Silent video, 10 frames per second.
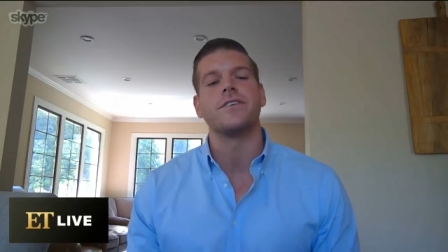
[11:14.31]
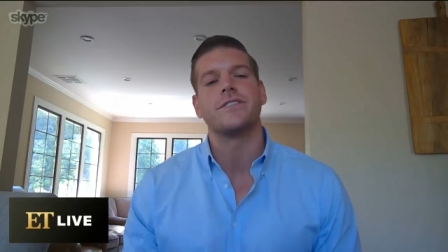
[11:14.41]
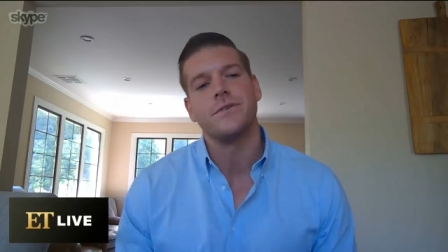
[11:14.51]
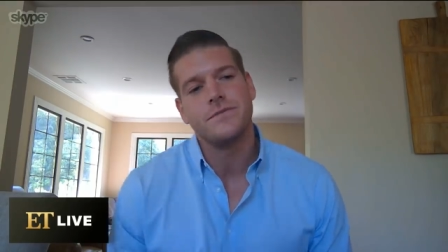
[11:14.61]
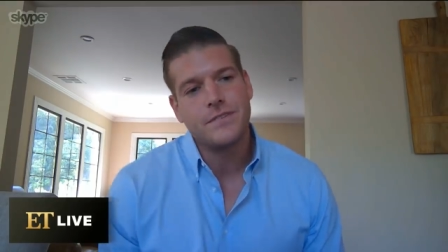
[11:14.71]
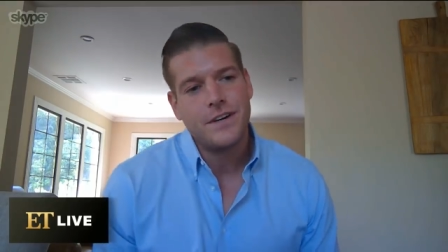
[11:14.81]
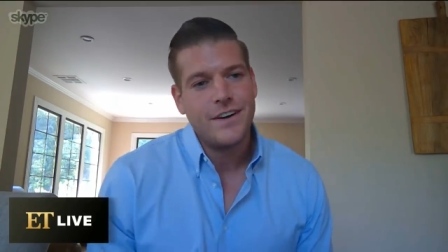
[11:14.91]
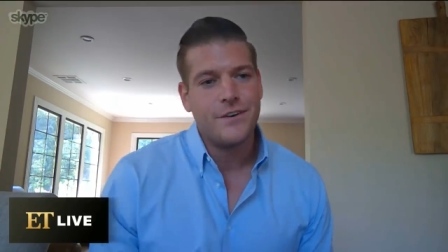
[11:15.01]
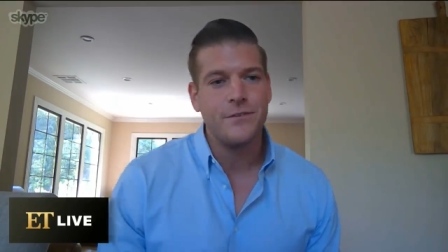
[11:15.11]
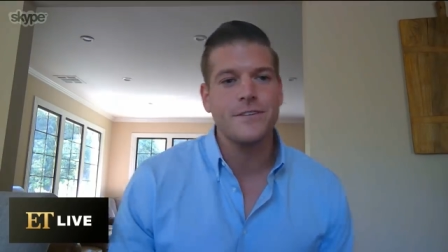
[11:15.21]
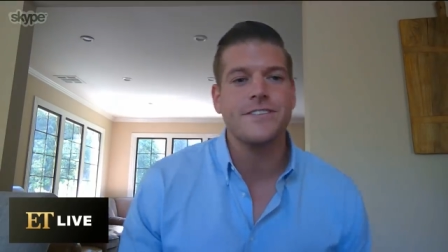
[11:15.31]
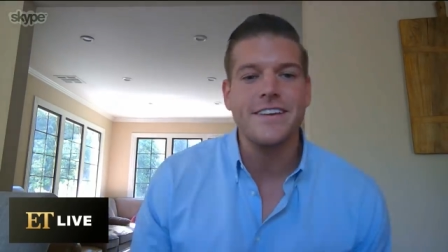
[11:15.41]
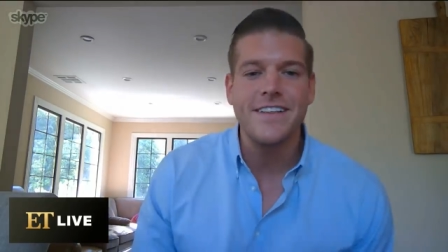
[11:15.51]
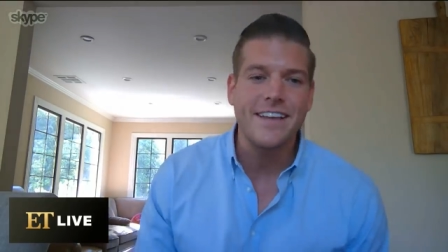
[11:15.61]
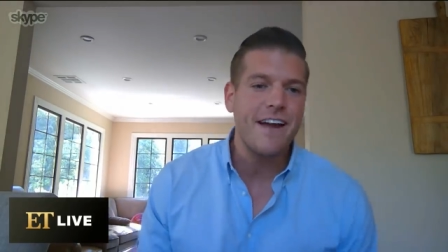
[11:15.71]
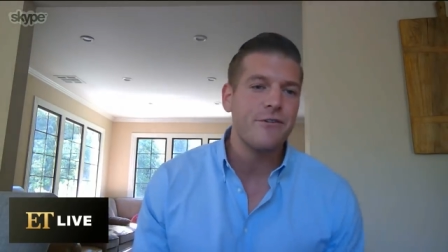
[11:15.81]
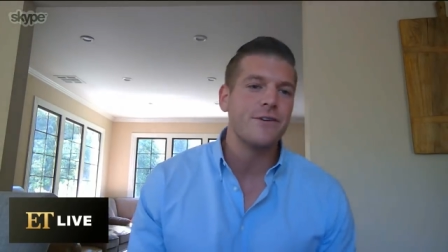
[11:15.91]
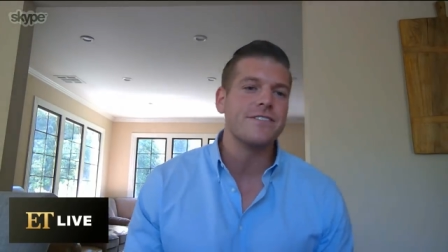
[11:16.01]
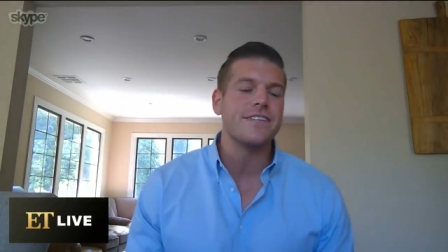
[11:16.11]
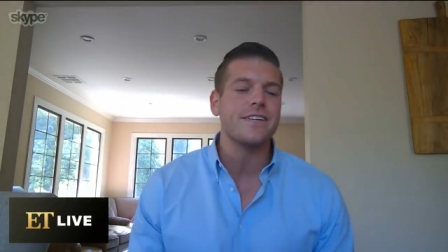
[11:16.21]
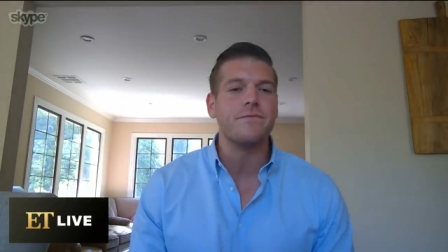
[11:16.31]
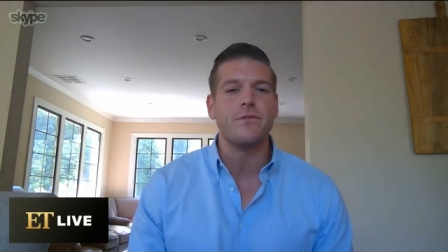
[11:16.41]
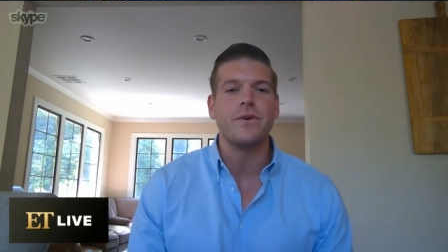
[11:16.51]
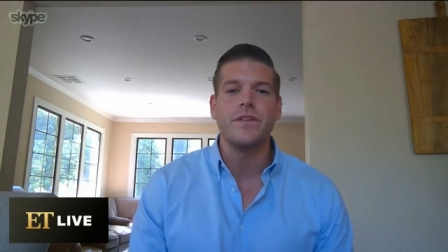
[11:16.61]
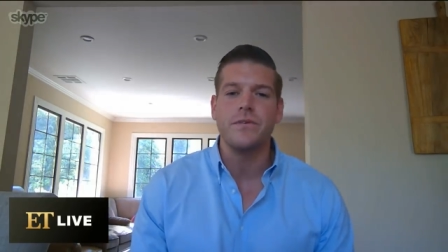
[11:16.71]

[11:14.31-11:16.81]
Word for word: So we'll see. Like, everyone seemed really,